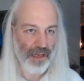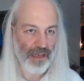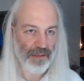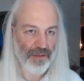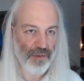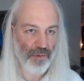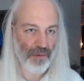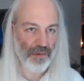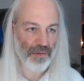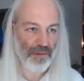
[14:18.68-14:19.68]

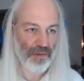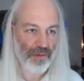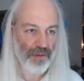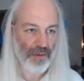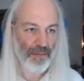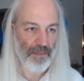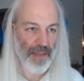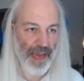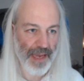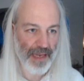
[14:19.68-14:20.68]
Tools,
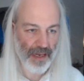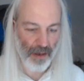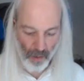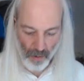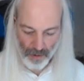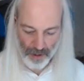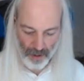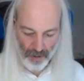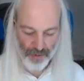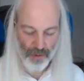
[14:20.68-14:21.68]
make, or
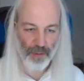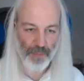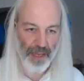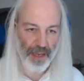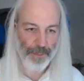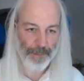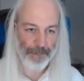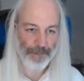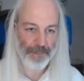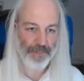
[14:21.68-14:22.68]
Control P.
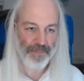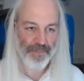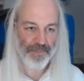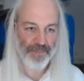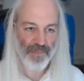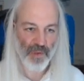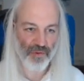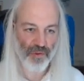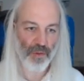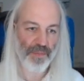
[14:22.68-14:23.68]

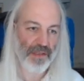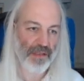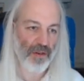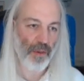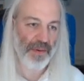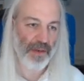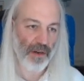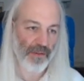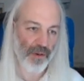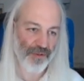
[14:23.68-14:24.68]
Control P is an open
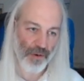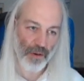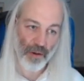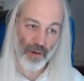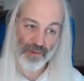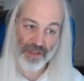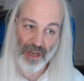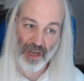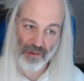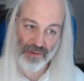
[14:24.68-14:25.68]
curve, Control O is a
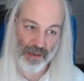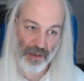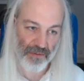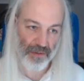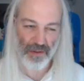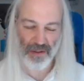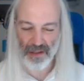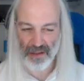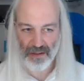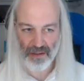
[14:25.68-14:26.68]
closed curve, so
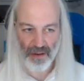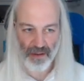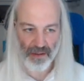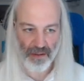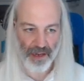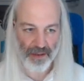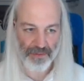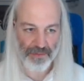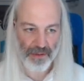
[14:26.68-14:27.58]
they're kind of